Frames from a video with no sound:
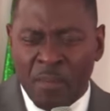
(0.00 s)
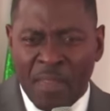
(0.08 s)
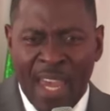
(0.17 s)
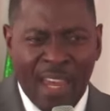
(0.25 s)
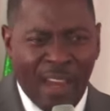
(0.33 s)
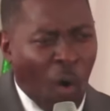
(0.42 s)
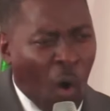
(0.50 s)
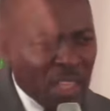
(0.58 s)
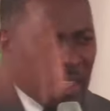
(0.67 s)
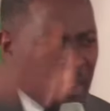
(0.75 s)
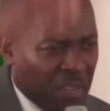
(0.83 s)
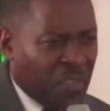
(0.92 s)
All
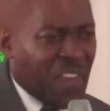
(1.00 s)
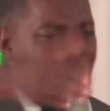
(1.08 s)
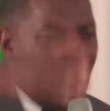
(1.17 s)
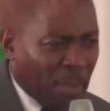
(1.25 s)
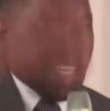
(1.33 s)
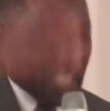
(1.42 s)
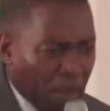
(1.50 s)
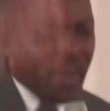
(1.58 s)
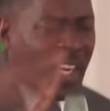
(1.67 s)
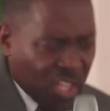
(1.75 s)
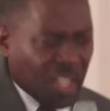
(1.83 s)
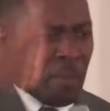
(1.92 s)
the family and
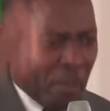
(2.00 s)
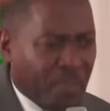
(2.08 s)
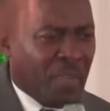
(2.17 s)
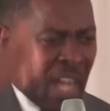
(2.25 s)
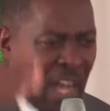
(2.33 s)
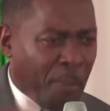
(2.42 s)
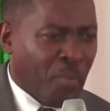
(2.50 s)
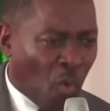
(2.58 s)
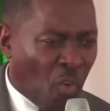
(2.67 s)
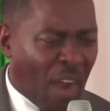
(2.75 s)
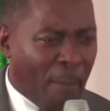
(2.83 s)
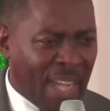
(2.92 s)
mission
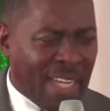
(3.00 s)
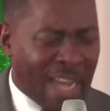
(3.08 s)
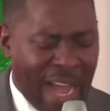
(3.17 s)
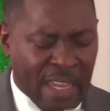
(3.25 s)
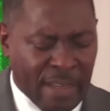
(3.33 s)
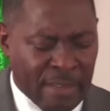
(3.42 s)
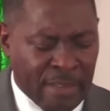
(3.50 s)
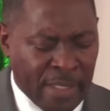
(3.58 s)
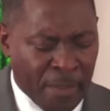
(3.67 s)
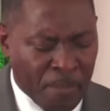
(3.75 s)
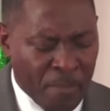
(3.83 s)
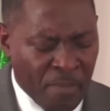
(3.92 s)
program by the IAD.
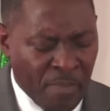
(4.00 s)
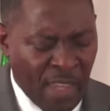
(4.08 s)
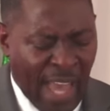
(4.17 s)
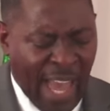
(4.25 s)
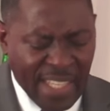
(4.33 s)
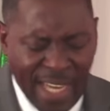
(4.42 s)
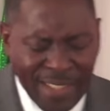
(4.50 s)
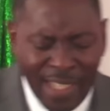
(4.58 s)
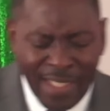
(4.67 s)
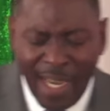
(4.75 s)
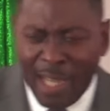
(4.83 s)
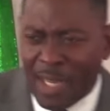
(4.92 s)
And
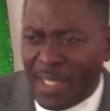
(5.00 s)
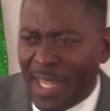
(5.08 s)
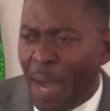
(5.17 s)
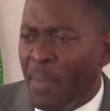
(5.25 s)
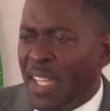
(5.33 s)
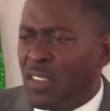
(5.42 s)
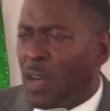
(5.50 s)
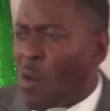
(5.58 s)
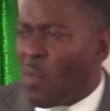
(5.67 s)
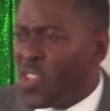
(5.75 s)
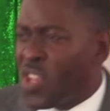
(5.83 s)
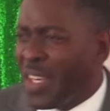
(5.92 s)
I'm
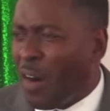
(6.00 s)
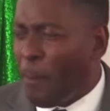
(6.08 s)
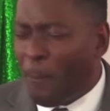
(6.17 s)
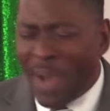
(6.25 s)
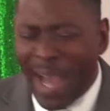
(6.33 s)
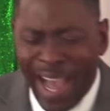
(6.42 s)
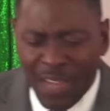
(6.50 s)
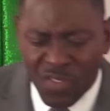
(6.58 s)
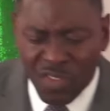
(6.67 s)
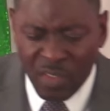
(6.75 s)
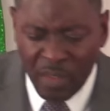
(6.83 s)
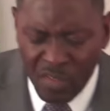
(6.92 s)
encouraging our
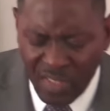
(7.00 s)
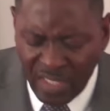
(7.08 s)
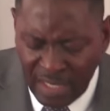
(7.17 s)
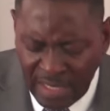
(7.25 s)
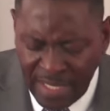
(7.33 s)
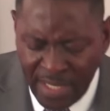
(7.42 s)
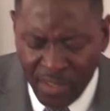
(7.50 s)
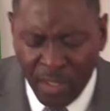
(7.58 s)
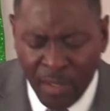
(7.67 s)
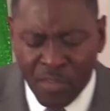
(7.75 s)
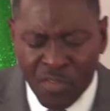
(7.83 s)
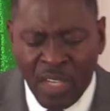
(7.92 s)
pastors and
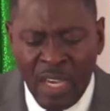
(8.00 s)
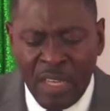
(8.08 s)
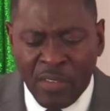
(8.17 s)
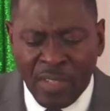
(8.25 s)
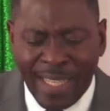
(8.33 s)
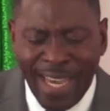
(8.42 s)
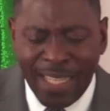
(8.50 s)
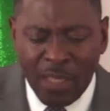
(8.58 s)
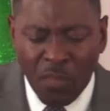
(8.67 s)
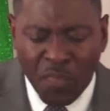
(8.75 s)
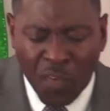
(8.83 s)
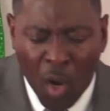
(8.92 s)
leaders to get
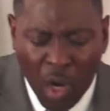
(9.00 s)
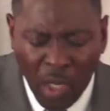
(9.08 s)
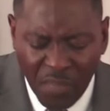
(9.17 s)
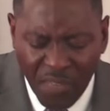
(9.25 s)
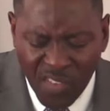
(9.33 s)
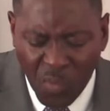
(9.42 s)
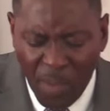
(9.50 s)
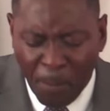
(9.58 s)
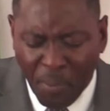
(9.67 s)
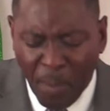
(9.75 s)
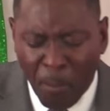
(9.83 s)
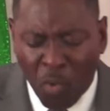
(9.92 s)
involved as we
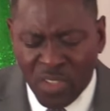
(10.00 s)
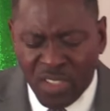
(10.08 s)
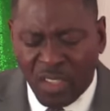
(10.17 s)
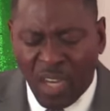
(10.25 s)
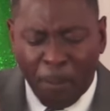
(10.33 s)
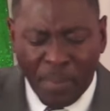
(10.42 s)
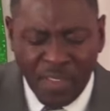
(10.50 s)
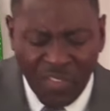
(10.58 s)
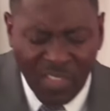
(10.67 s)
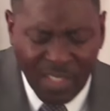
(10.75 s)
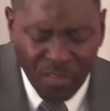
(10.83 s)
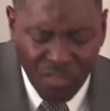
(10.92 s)
promote couples
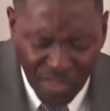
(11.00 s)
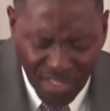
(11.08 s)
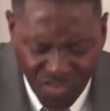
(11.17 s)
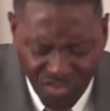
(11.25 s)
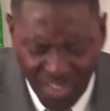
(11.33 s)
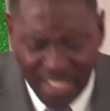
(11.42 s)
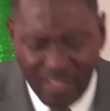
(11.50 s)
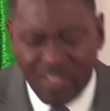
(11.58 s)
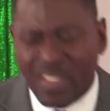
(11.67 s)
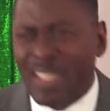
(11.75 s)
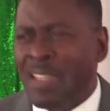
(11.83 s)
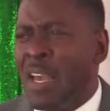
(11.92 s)
retreats
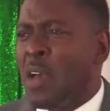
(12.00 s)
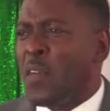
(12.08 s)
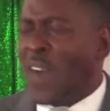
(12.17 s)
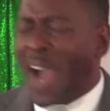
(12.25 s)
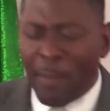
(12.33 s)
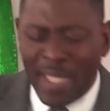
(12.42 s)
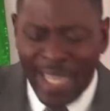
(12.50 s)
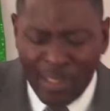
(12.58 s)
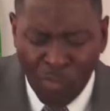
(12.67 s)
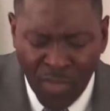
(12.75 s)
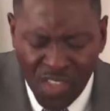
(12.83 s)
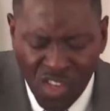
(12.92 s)
and family
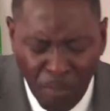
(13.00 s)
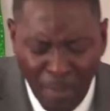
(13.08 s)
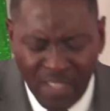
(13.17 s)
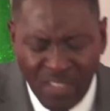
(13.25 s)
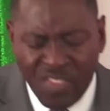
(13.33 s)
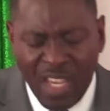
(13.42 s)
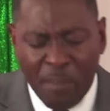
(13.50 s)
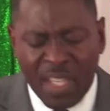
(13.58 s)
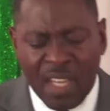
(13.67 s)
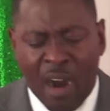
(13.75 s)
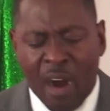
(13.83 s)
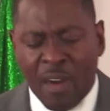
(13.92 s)
enrichment
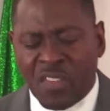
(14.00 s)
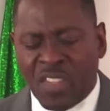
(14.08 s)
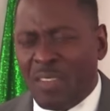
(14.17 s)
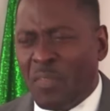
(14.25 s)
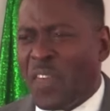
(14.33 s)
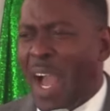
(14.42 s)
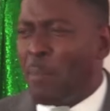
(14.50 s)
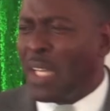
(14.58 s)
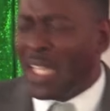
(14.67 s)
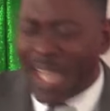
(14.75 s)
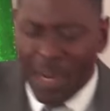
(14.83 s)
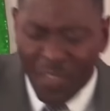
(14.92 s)
seminars and family
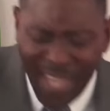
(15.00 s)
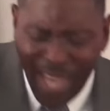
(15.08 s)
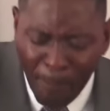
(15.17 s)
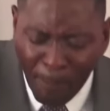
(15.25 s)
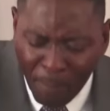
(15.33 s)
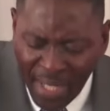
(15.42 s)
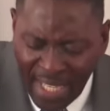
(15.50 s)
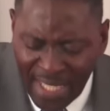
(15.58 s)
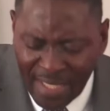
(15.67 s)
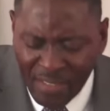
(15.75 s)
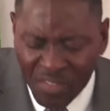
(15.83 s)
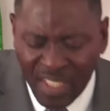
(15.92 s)
life
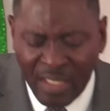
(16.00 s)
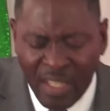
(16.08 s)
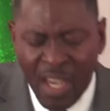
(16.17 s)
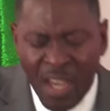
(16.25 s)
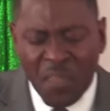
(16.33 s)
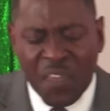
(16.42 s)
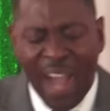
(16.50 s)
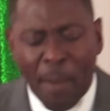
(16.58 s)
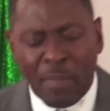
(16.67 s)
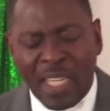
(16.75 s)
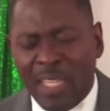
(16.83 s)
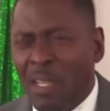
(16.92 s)
campaigns and
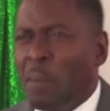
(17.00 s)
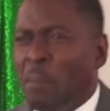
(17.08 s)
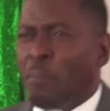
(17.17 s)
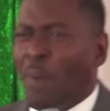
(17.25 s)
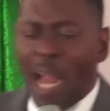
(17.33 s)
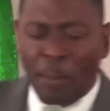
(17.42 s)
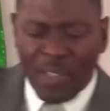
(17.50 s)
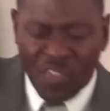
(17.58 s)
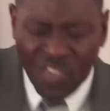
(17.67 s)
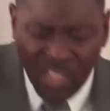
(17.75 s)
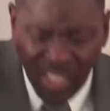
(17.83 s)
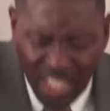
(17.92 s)
family Bible
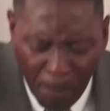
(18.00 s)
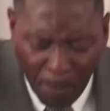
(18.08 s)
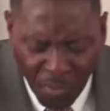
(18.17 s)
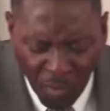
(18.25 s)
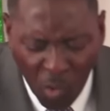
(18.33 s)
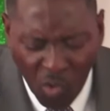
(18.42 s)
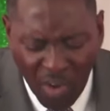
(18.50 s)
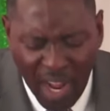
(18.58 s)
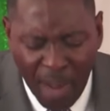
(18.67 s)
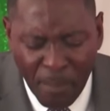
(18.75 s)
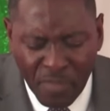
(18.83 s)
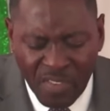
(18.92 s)
study
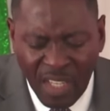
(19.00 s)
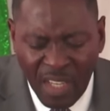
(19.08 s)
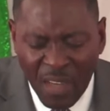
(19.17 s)
programs.